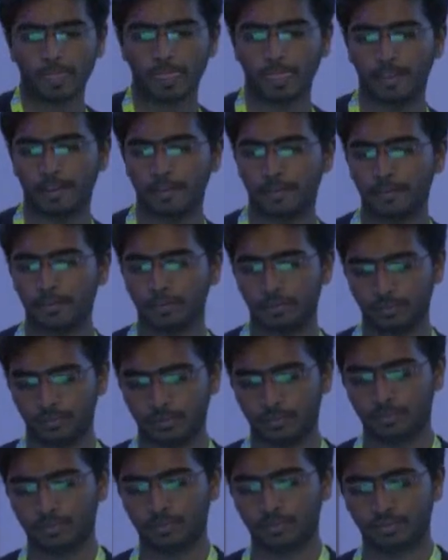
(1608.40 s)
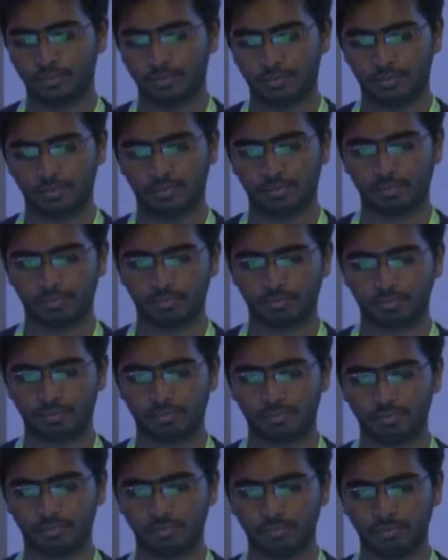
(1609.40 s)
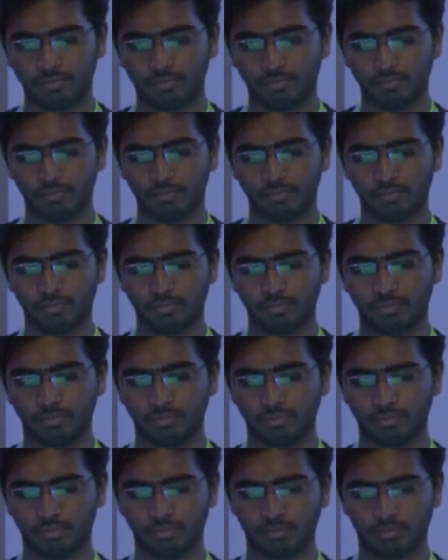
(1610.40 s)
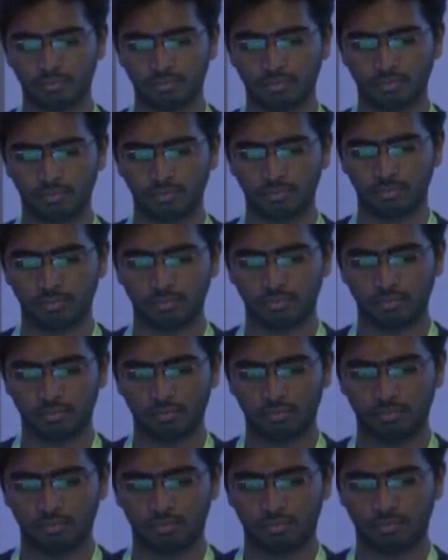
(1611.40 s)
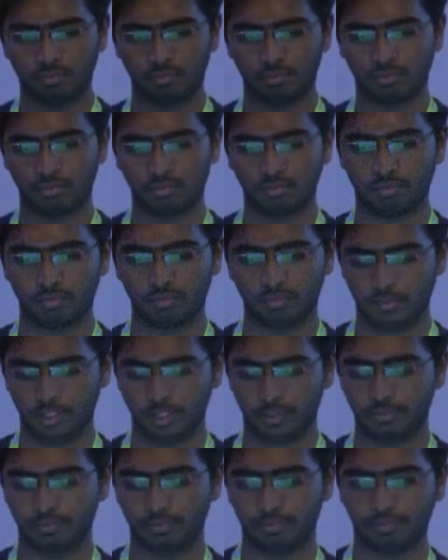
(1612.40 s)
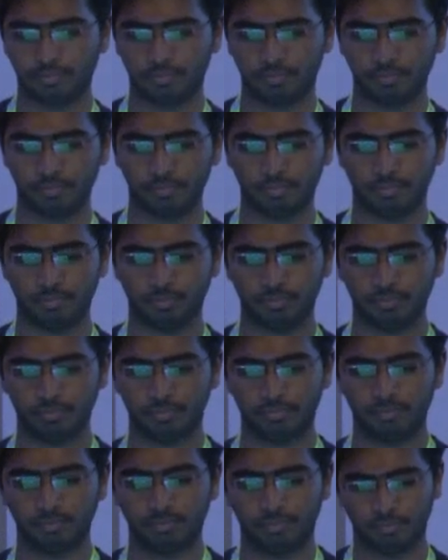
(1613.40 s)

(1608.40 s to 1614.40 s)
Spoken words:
Nobody speaks.